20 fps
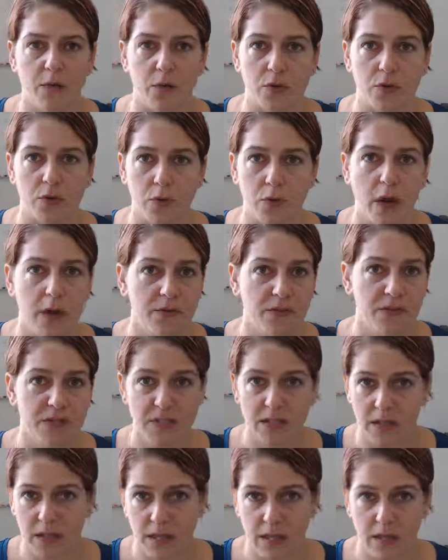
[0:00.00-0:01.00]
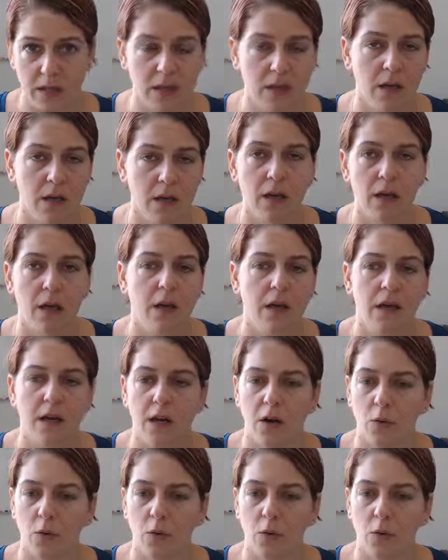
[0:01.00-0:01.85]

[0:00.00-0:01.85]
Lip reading: So I've seen, you know,